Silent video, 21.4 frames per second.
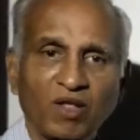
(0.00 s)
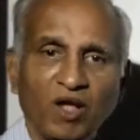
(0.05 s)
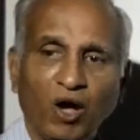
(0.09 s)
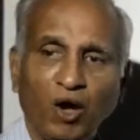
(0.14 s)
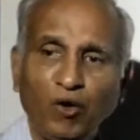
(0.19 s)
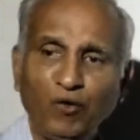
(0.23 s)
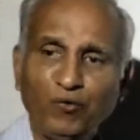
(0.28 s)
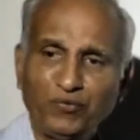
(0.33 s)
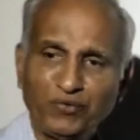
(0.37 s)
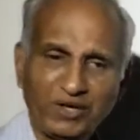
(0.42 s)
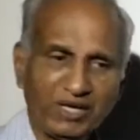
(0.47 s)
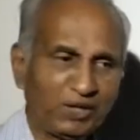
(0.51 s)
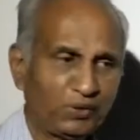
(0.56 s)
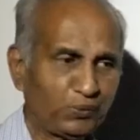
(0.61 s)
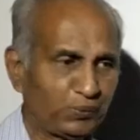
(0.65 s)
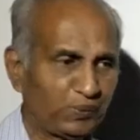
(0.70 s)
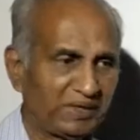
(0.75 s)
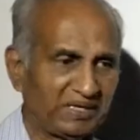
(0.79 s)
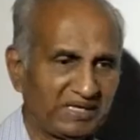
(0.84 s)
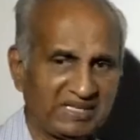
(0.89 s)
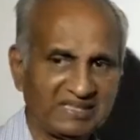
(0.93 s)
How
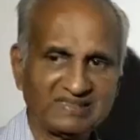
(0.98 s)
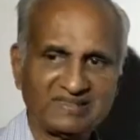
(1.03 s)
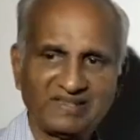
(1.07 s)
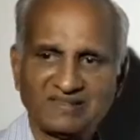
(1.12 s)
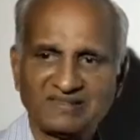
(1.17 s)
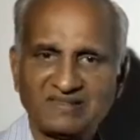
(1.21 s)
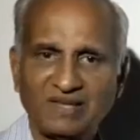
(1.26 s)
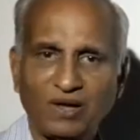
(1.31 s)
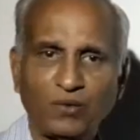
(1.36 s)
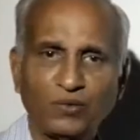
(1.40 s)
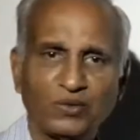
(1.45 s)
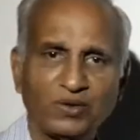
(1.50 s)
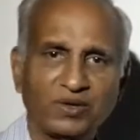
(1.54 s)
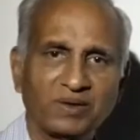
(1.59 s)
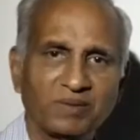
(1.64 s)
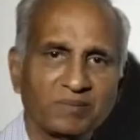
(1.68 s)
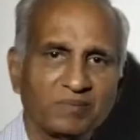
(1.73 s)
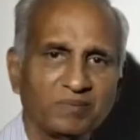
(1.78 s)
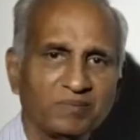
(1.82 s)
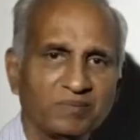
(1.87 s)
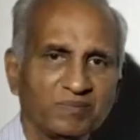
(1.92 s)
frequent is a sound?
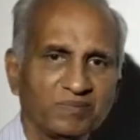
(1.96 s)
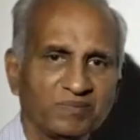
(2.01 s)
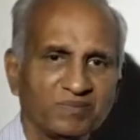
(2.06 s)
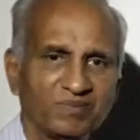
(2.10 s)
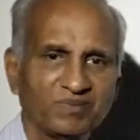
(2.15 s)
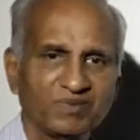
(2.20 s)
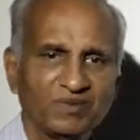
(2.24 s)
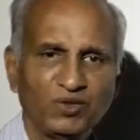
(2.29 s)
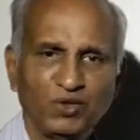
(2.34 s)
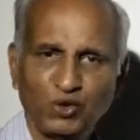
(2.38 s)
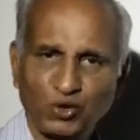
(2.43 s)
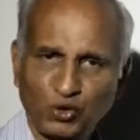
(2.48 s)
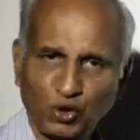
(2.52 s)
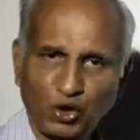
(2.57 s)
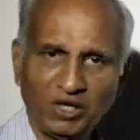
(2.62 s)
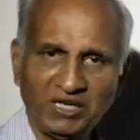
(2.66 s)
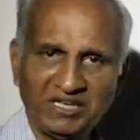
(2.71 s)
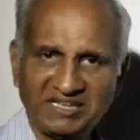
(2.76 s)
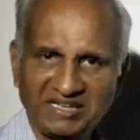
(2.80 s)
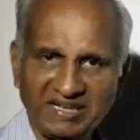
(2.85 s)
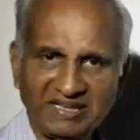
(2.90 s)
You
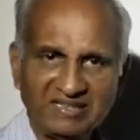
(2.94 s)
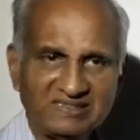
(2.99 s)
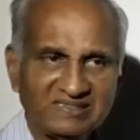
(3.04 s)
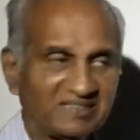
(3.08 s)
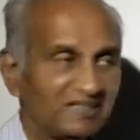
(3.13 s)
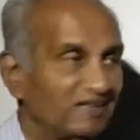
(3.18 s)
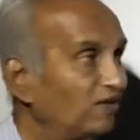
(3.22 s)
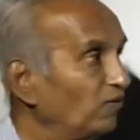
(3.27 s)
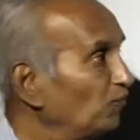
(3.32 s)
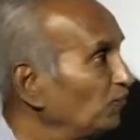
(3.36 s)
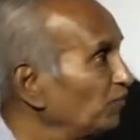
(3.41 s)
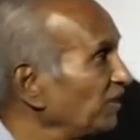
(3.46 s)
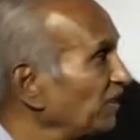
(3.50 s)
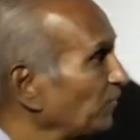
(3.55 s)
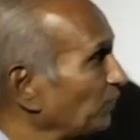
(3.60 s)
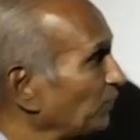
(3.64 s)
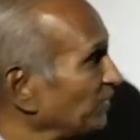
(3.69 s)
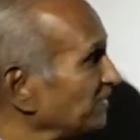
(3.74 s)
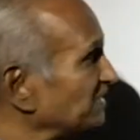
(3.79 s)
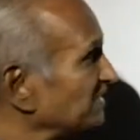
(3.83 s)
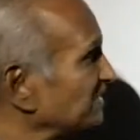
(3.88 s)
call it as
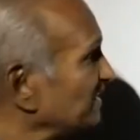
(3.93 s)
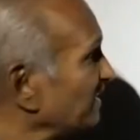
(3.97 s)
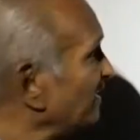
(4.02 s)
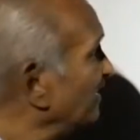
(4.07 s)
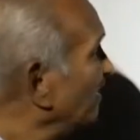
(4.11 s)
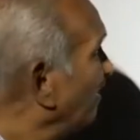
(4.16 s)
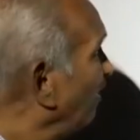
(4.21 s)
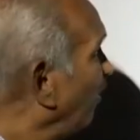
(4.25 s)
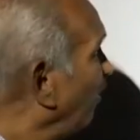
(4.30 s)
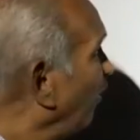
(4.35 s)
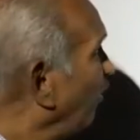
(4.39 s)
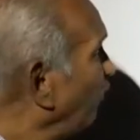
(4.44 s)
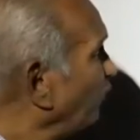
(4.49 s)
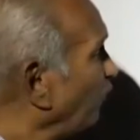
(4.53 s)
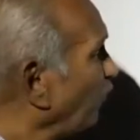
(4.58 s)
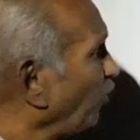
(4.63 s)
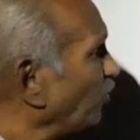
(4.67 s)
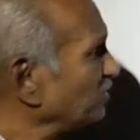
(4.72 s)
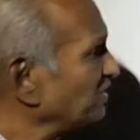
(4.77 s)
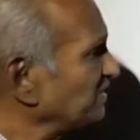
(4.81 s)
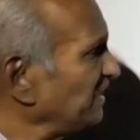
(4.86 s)
frequency of
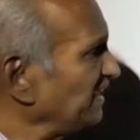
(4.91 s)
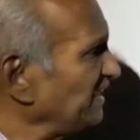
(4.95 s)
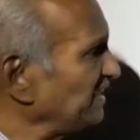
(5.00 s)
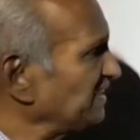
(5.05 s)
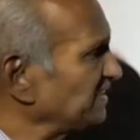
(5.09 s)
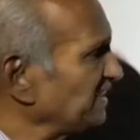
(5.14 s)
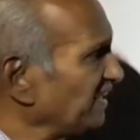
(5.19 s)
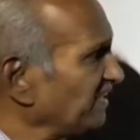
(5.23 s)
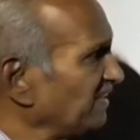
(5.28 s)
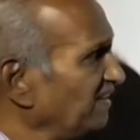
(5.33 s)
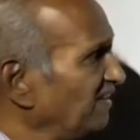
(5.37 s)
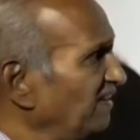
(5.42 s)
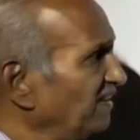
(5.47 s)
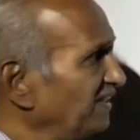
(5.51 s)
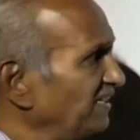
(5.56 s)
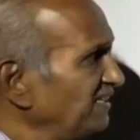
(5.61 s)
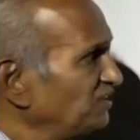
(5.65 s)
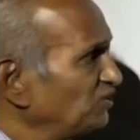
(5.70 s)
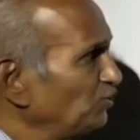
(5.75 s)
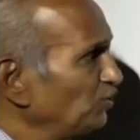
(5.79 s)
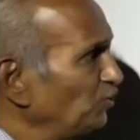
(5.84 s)
oscillation.
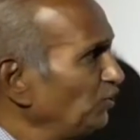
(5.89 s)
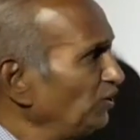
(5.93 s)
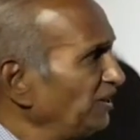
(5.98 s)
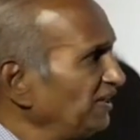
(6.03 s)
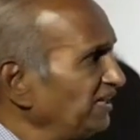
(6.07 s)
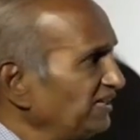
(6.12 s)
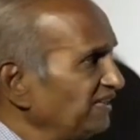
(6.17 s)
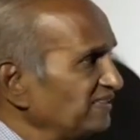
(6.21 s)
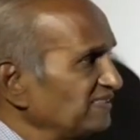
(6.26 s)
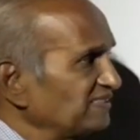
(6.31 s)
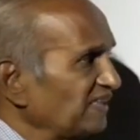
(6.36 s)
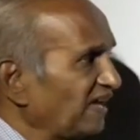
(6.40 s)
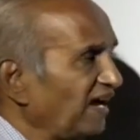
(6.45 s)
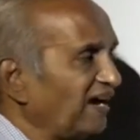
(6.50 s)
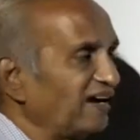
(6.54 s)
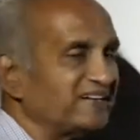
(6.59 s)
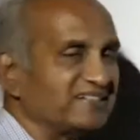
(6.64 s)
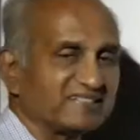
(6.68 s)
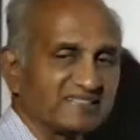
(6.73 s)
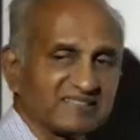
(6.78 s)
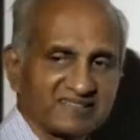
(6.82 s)
Its unit is
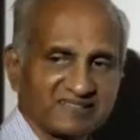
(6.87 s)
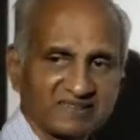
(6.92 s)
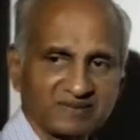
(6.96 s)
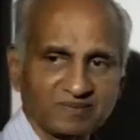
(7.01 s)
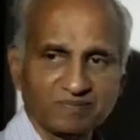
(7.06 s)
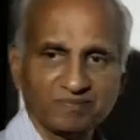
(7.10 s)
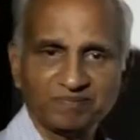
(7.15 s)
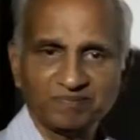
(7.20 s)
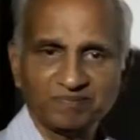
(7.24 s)
hertz.